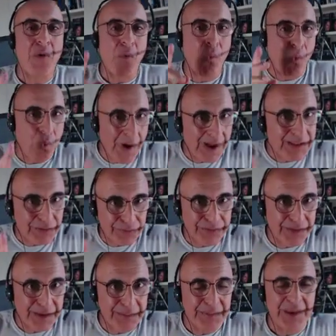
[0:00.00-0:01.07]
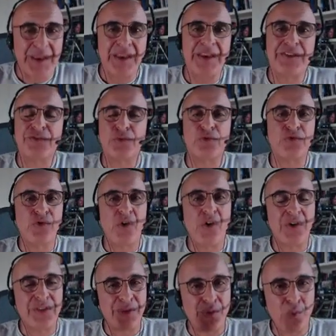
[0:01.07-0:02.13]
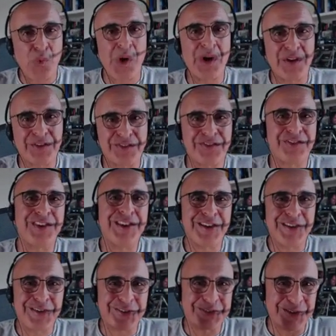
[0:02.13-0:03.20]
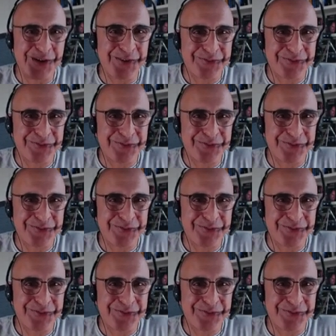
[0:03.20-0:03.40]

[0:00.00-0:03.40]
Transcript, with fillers: One of them is to join the World Series